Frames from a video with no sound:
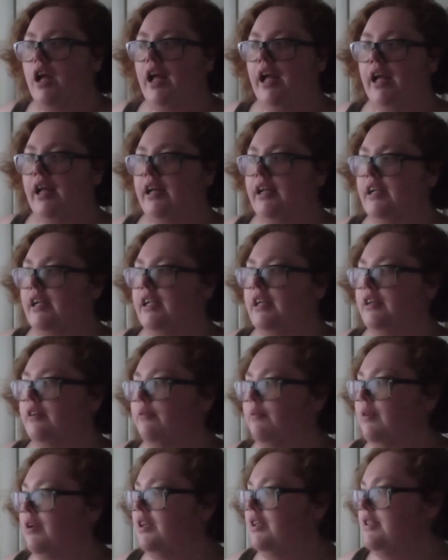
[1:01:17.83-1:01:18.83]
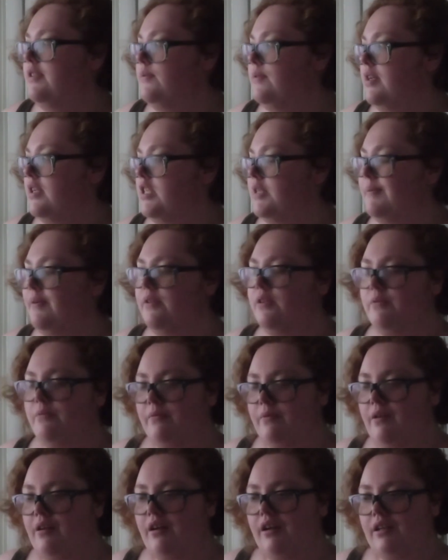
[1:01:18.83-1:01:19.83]
And once when I saw the
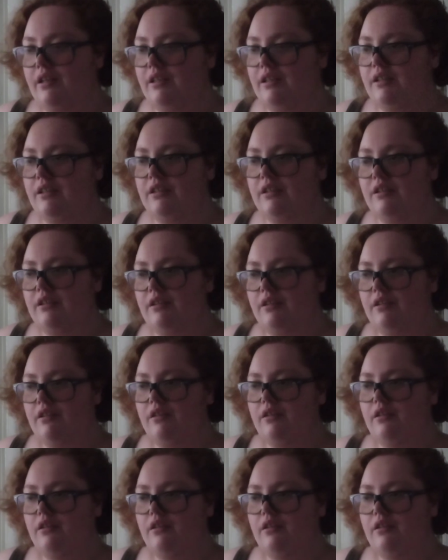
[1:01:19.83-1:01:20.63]
Morocco